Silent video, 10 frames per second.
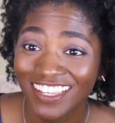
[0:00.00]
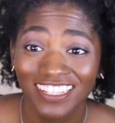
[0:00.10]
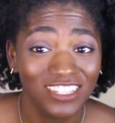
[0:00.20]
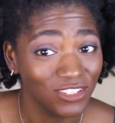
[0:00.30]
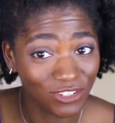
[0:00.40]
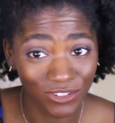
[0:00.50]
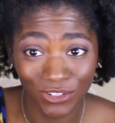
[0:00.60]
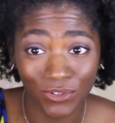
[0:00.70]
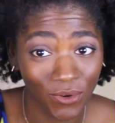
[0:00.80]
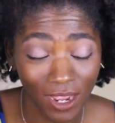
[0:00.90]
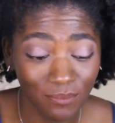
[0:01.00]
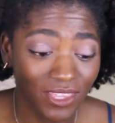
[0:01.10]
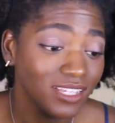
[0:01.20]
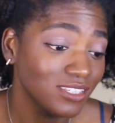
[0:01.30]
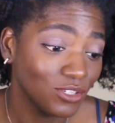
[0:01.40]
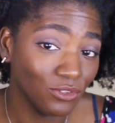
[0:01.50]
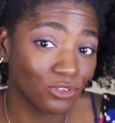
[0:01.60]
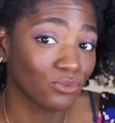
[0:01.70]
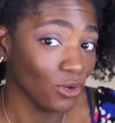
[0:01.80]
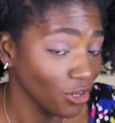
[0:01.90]
You grab this, you
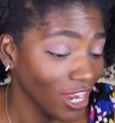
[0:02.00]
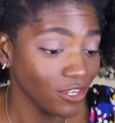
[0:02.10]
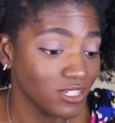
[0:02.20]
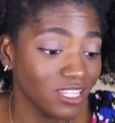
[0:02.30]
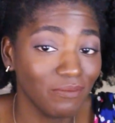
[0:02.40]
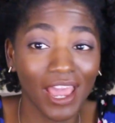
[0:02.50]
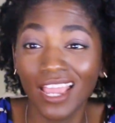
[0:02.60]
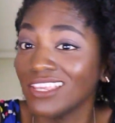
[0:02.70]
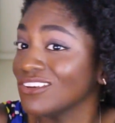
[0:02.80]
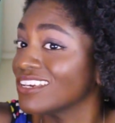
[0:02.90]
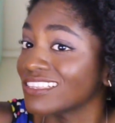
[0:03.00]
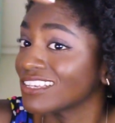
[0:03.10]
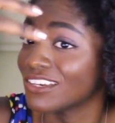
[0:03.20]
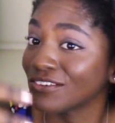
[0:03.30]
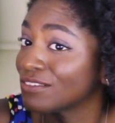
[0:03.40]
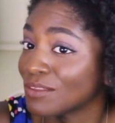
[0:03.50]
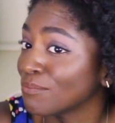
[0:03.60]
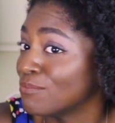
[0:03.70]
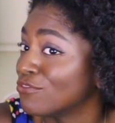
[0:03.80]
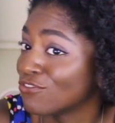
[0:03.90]
throw your hair to the back, you get the
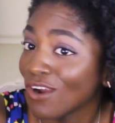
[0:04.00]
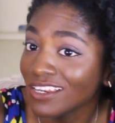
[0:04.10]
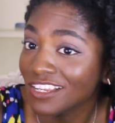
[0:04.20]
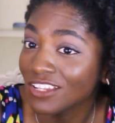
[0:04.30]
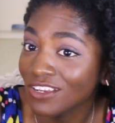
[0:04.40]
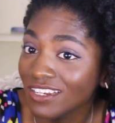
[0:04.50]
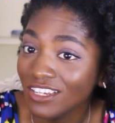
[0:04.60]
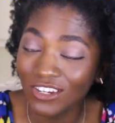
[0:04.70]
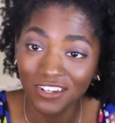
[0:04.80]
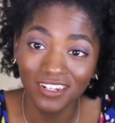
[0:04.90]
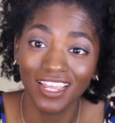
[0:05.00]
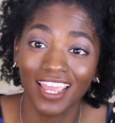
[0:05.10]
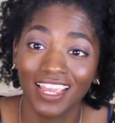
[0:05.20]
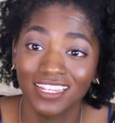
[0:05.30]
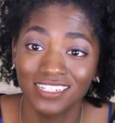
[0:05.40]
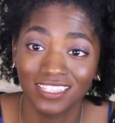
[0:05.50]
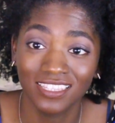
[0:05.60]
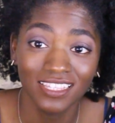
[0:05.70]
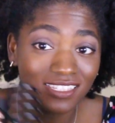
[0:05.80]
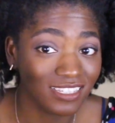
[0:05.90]
front looking good, and
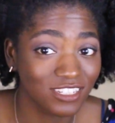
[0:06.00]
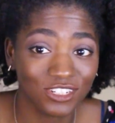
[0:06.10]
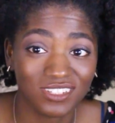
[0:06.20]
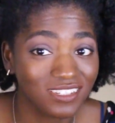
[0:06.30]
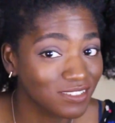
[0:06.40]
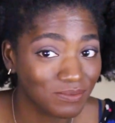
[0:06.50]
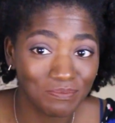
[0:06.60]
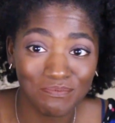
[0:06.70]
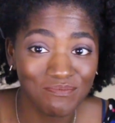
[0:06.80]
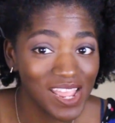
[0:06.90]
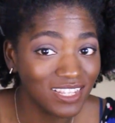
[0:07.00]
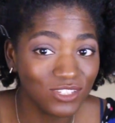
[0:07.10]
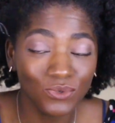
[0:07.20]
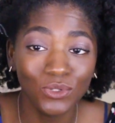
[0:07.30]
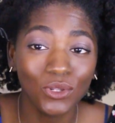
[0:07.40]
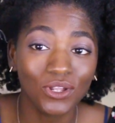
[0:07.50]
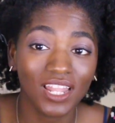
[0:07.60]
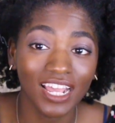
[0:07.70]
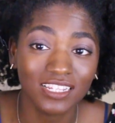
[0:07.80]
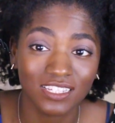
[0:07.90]
this just makes you look
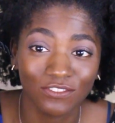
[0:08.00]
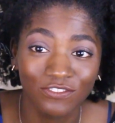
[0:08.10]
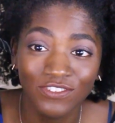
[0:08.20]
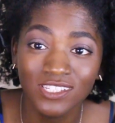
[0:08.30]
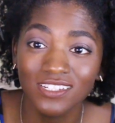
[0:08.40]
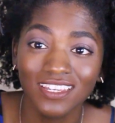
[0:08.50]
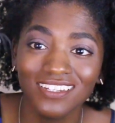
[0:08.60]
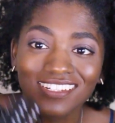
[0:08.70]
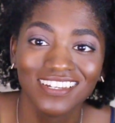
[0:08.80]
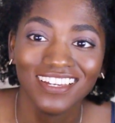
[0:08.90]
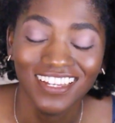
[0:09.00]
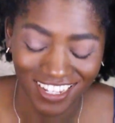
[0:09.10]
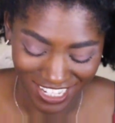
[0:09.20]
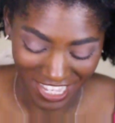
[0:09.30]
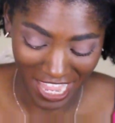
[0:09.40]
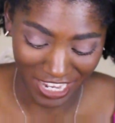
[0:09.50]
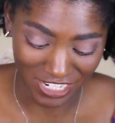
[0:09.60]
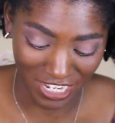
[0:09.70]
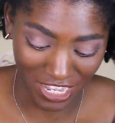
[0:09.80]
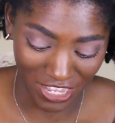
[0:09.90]
like a sophisticate and
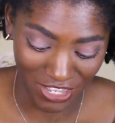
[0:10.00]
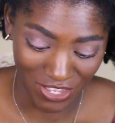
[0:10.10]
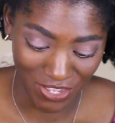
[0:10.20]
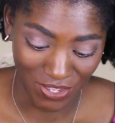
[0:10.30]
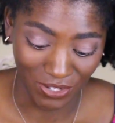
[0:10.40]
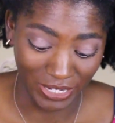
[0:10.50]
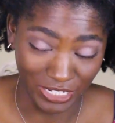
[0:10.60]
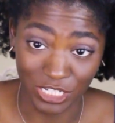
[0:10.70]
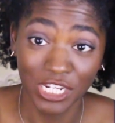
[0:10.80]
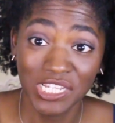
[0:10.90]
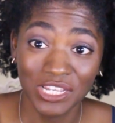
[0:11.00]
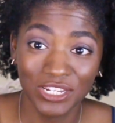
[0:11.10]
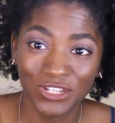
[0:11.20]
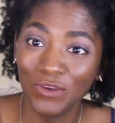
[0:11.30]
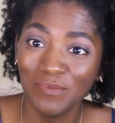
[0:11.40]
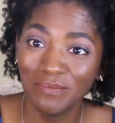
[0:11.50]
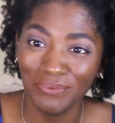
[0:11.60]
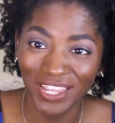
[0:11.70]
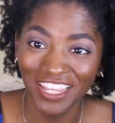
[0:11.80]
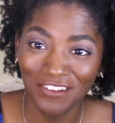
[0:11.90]
a decent human
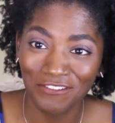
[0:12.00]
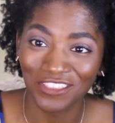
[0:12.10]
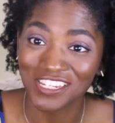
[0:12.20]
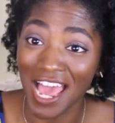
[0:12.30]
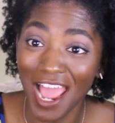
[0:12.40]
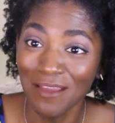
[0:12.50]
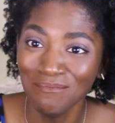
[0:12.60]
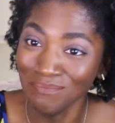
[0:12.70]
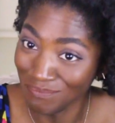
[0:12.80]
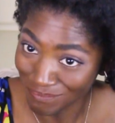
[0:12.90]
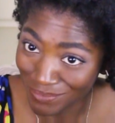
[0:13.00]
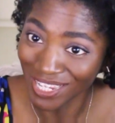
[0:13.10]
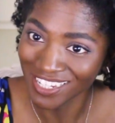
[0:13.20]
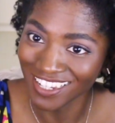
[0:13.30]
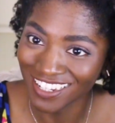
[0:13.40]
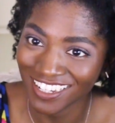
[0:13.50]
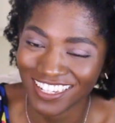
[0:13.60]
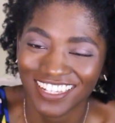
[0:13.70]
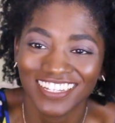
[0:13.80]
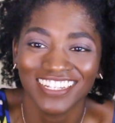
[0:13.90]
being for the time being.
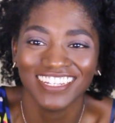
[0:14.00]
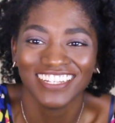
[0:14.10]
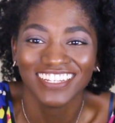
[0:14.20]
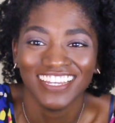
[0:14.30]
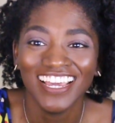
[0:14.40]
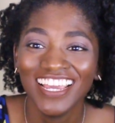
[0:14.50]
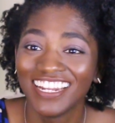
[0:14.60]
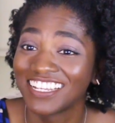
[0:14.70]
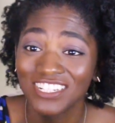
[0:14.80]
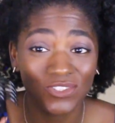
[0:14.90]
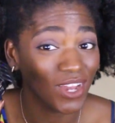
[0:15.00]
And it gets